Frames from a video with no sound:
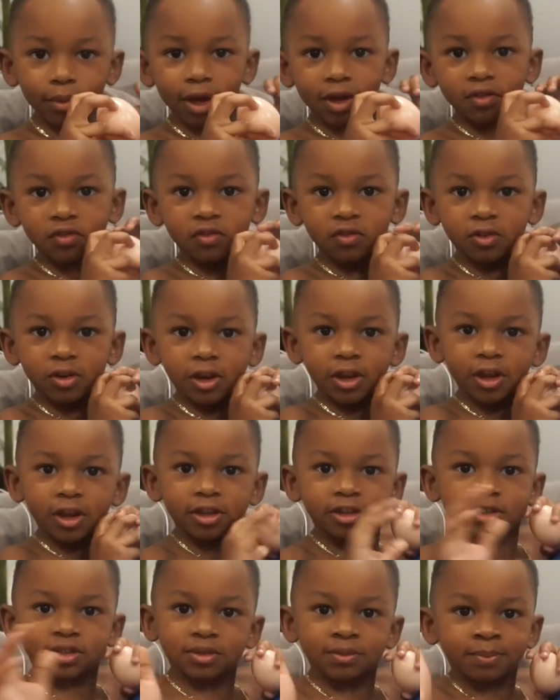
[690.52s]
Bye, friends. Where'd you get
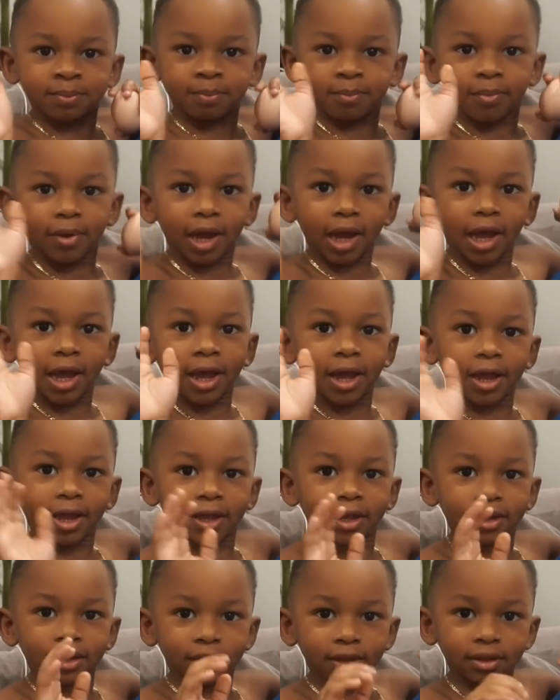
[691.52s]
that from? Backpack.
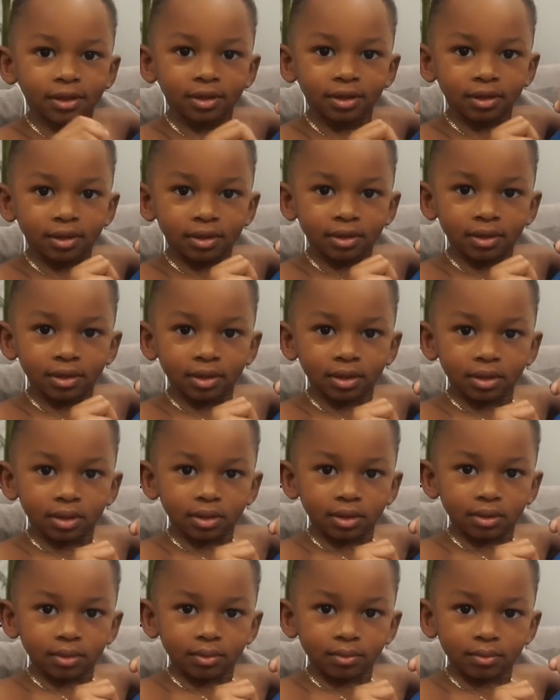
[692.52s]

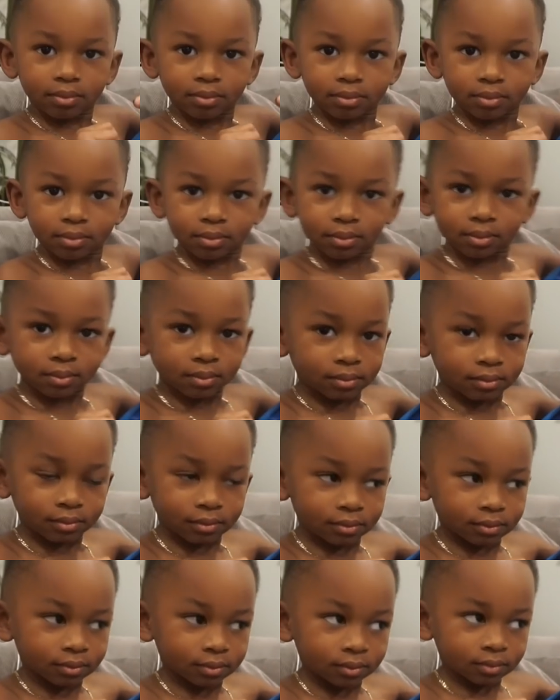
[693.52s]
Out of his backpack.
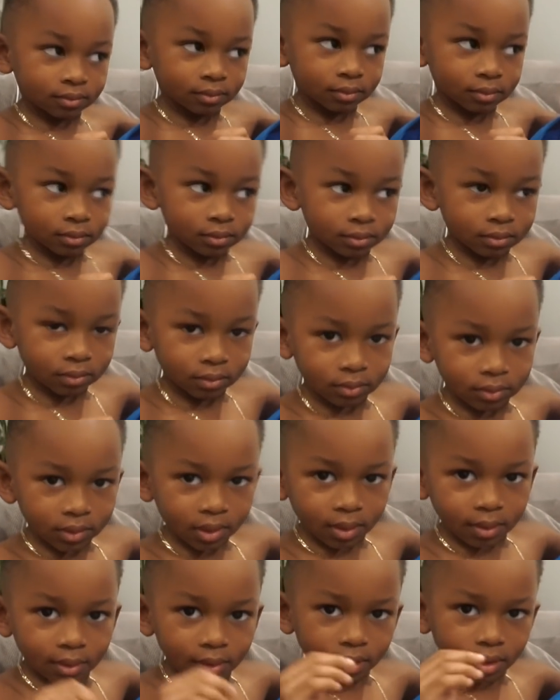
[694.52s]
Say bye bye.
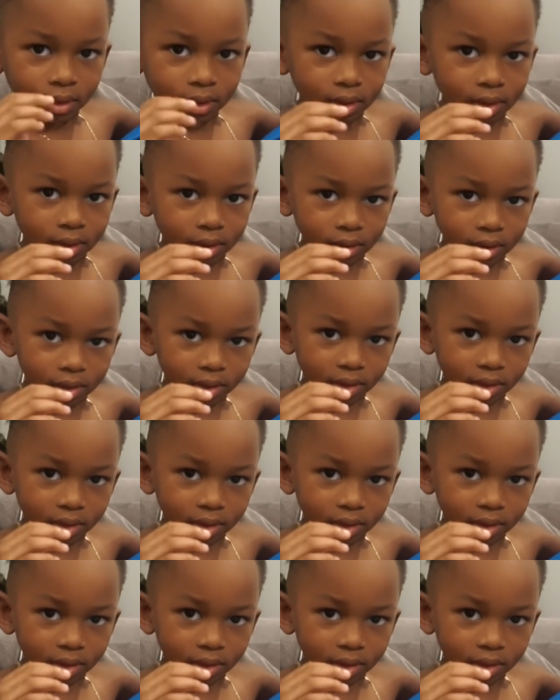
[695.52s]
Thanks for watching.